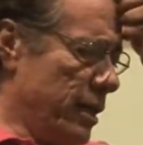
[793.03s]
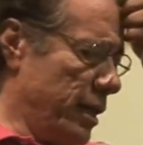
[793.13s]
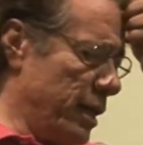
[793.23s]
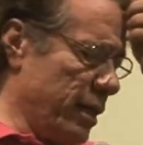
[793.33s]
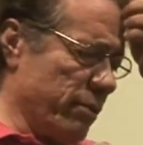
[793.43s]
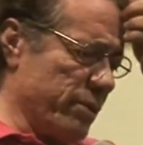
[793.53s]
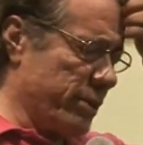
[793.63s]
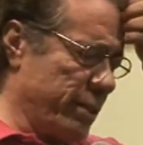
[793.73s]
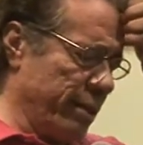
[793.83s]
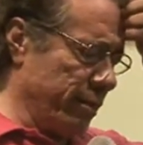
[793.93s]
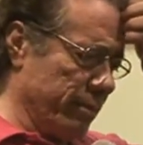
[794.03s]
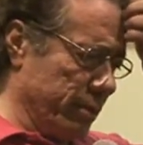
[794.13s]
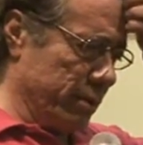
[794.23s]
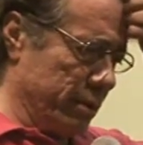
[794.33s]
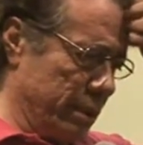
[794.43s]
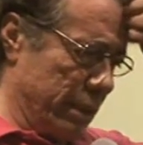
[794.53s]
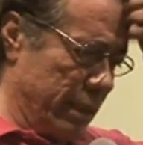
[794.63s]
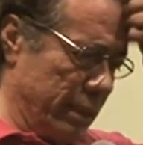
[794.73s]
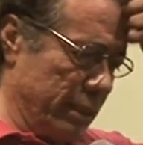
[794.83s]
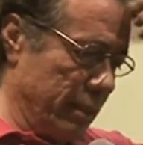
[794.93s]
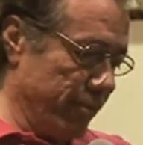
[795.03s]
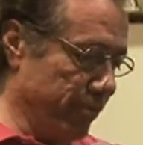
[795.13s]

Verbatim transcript: yeah it was terrible. And uh,